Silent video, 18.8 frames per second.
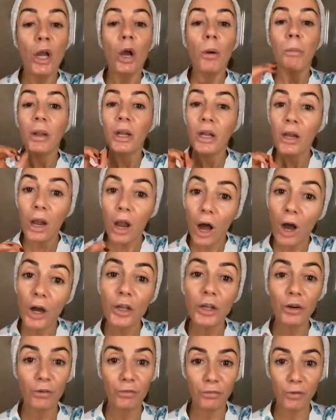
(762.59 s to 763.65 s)
But log
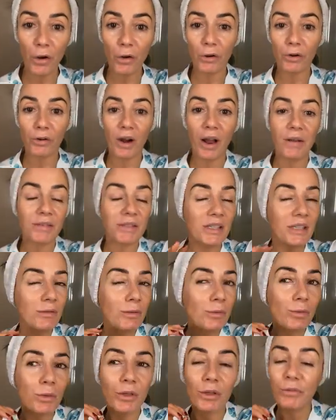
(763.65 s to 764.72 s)
your photographs. This is
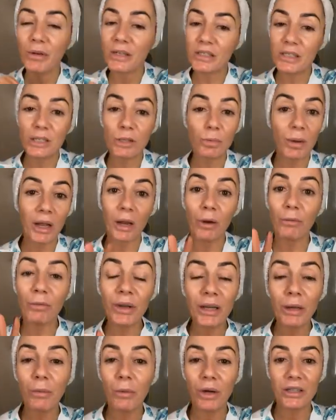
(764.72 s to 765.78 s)
one of the reasons why I
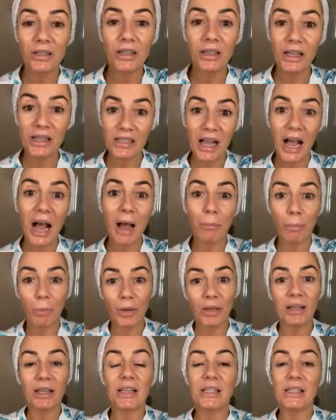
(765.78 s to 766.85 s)
really wanted this app
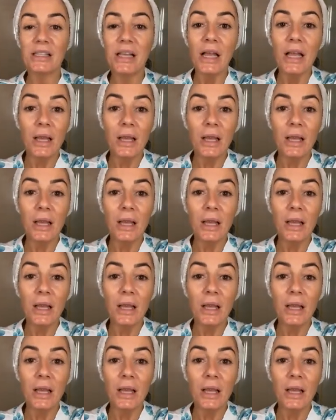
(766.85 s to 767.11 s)
with this